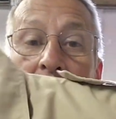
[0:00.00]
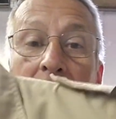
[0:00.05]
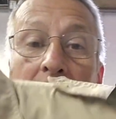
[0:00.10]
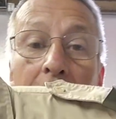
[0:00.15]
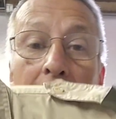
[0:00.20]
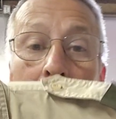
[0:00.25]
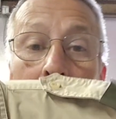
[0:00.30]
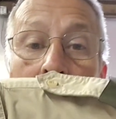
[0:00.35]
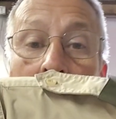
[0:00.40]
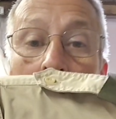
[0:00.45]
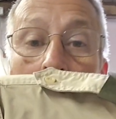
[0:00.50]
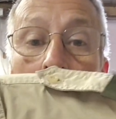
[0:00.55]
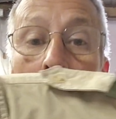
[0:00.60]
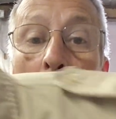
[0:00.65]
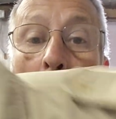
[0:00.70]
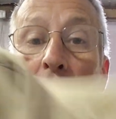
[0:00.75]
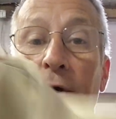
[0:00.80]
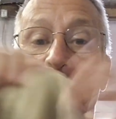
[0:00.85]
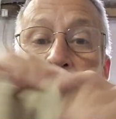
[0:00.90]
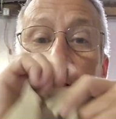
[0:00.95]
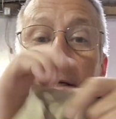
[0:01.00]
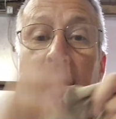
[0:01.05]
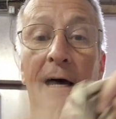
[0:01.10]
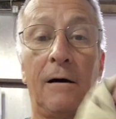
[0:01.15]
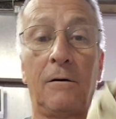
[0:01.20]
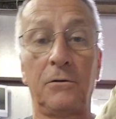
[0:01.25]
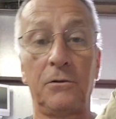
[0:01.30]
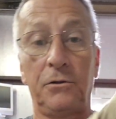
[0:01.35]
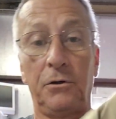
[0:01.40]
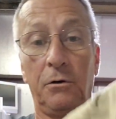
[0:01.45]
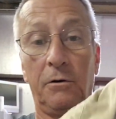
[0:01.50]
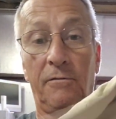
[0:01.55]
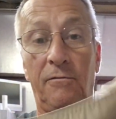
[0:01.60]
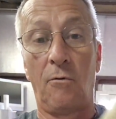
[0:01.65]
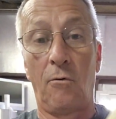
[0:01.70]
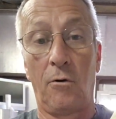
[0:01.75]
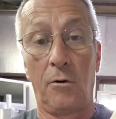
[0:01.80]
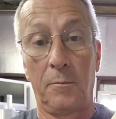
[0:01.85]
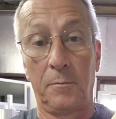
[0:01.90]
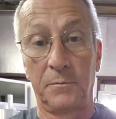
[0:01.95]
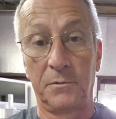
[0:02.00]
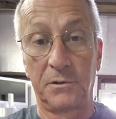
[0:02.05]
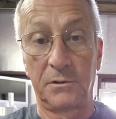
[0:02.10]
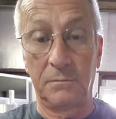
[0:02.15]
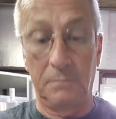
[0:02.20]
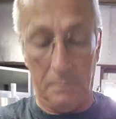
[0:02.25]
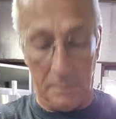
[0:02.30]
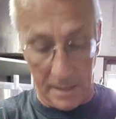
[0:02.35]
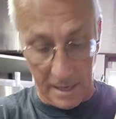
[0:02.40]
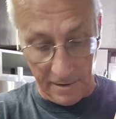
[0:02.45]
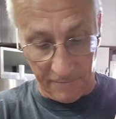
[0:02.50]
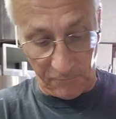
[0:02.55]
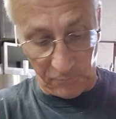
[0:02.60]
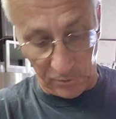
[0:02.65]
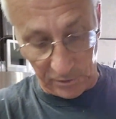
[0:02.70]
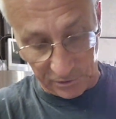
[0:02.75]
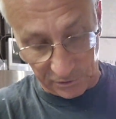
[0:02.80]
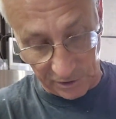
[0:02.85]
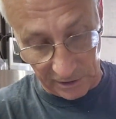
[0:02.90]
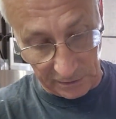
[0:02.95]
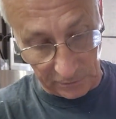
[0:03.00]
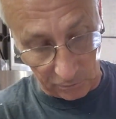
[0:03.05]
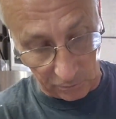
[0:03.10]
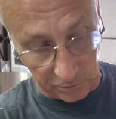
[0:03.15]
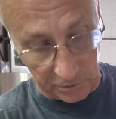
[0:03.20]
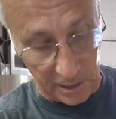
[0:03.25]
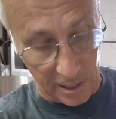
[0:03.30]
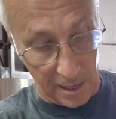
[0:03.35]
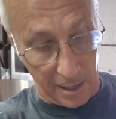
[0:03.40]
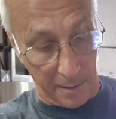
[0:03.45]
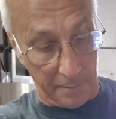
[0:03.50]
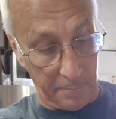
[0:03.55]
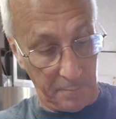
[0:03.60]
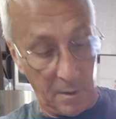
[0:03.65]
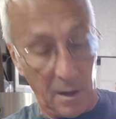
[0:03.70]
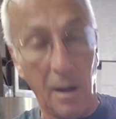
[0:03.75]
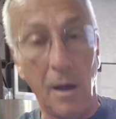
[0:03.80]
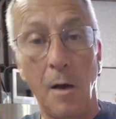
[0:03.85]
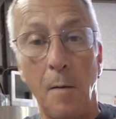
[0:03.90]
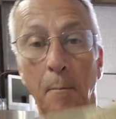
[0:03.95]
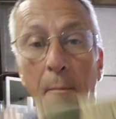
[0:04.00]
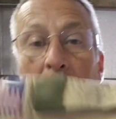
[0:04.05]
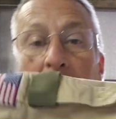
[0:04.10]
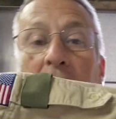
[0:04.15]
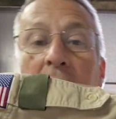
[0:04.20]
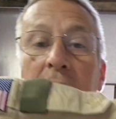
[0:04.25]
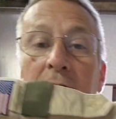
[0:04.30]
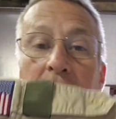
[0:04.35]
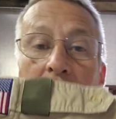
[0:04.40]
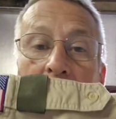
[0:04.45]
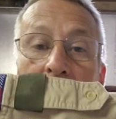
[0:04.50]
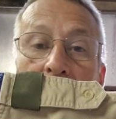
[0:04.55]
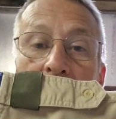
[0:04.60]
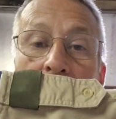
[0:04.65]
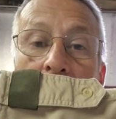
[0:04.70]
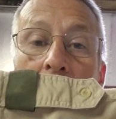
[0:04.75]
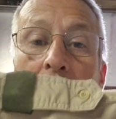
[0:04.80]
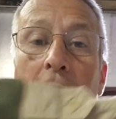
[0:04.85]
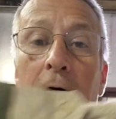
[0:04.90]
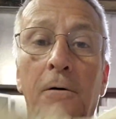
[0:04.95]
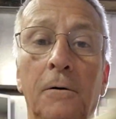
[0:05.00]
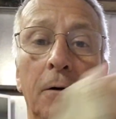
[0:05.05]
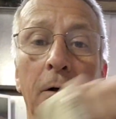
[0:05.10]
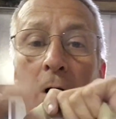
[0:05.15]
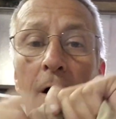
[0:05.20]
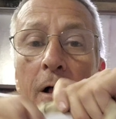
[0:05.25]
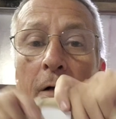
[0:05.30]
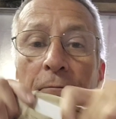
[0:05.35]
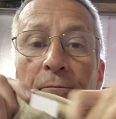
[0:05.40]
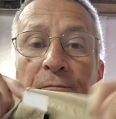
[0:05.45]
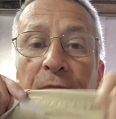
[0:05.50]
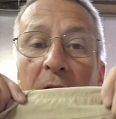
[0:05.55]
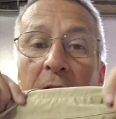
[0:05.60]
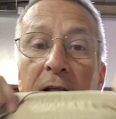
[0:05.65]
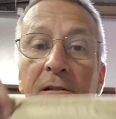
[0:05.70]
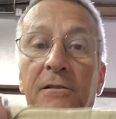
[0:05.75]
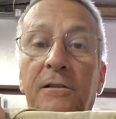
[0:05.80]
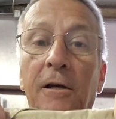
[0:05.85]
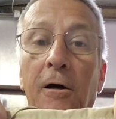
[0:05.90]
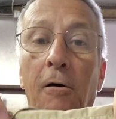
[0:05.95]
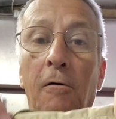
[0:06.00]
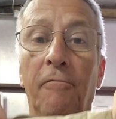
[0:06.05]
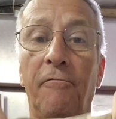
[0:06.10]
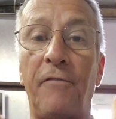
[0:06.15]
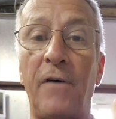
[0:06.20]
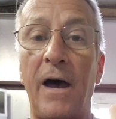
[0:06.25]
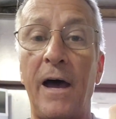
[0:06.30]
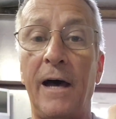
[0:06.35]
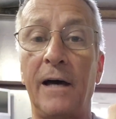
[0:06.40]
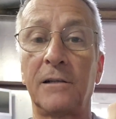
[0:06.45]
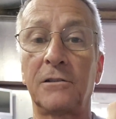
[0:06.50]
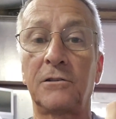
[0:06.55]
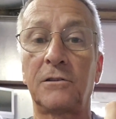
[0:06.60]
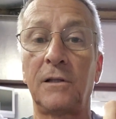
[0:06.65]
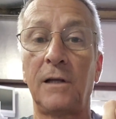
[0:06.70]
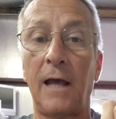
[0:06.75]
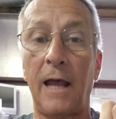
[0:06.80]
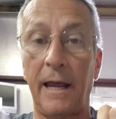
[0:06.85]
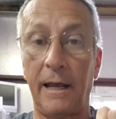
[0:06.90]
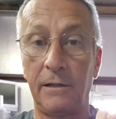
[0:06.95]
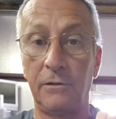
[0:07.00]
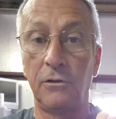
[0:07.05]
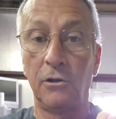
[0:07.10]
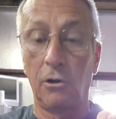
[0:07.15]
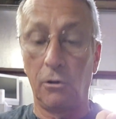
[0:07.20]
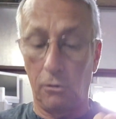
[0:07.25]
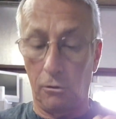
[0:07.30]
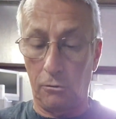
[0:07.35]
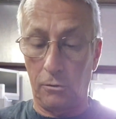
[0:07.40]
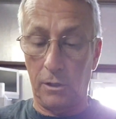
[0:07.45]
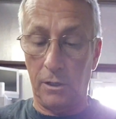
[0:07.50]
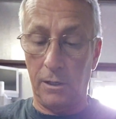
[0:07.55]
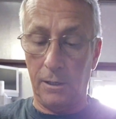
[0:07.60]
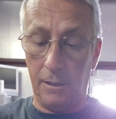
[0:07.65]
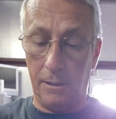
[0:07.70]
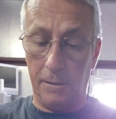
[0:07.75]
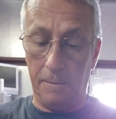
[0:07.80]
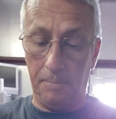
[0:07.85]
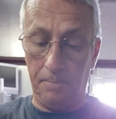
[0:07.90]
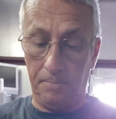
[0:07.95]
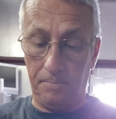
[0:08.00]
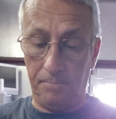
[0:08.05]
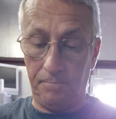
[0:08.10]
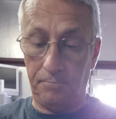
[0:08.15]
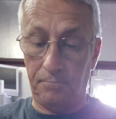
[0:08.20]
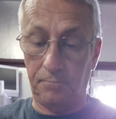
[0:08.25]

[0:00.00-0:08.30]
pick up Boy Scout uniforms every single time because they sell fast, and they're there